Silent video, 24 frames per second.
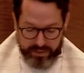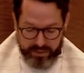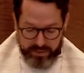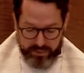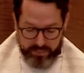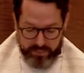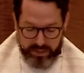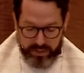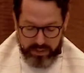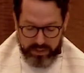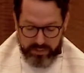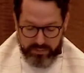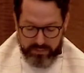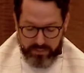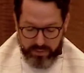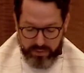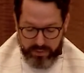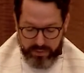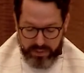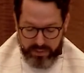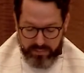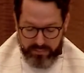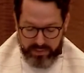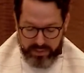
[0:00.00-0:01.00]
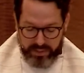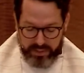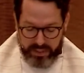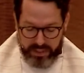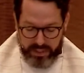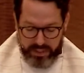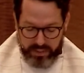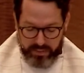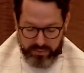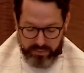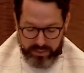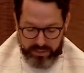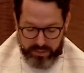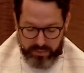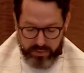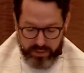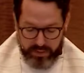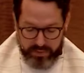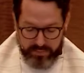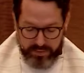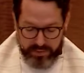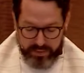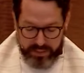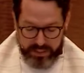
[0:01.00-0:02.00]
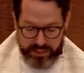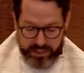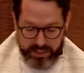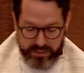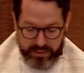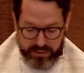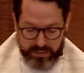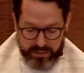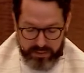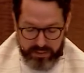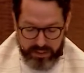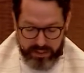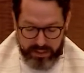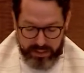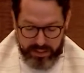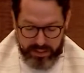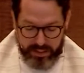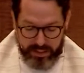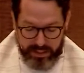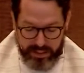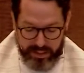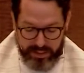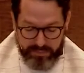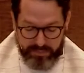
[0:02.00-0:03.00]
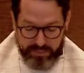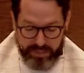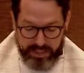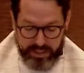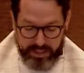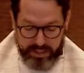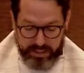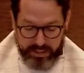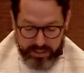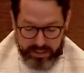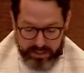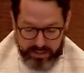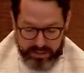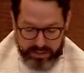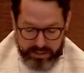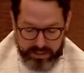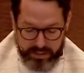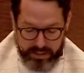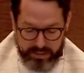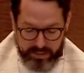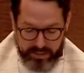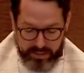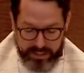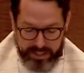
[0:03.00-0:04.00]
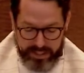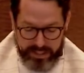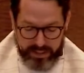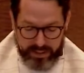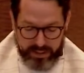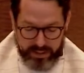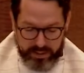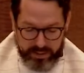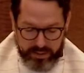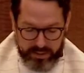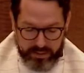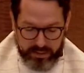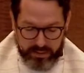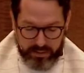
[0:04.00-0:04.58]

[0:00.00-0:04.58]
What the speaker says: We look forward to visiting with you all very soon and meeting the congregation.